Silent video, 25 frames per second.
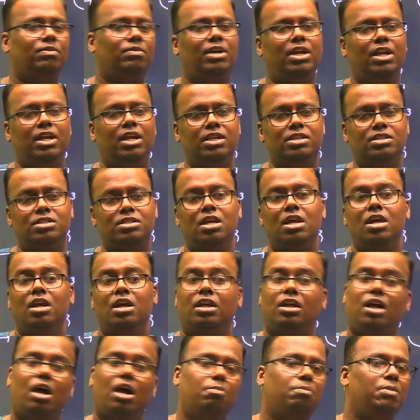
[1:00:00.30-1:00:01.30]
days.
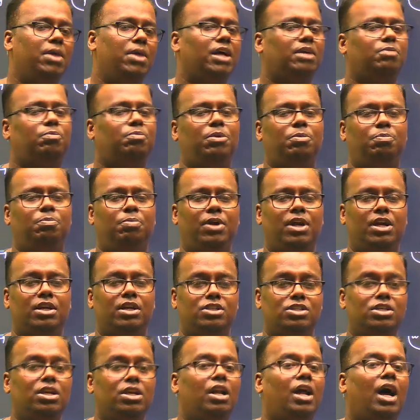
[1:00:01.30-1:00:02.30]
Come back prepared,
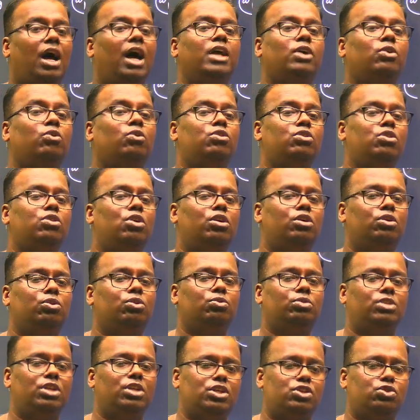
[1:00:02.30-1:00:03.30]
sir. I could not do
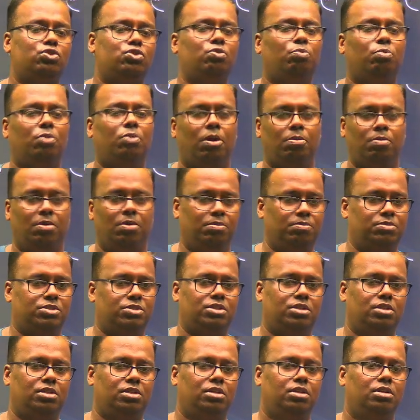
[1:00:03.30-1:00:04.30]
these 2
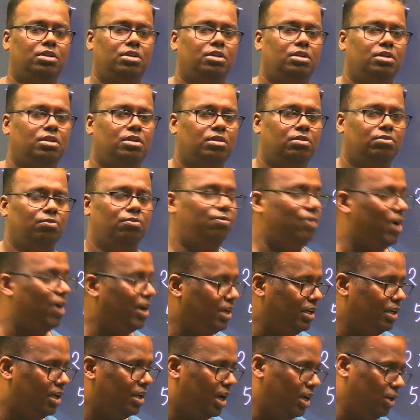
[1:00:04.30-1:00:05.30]
problems.
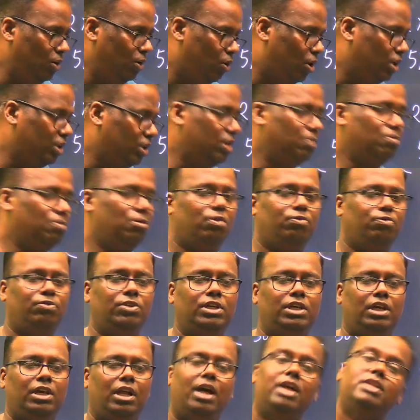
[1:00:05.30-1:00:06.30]
Fine. I knock them off in
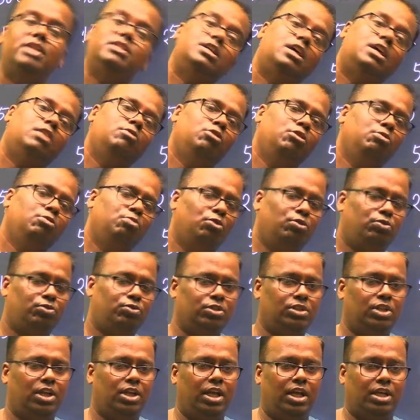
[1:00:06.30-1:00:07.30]
class and we move to
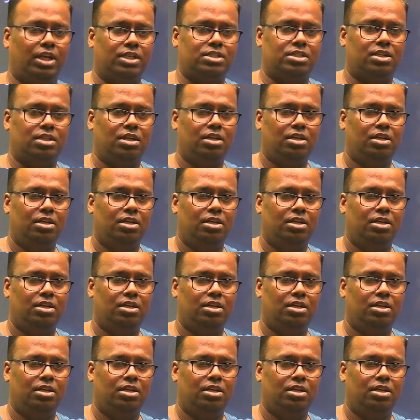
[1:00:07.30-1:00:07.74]
the next.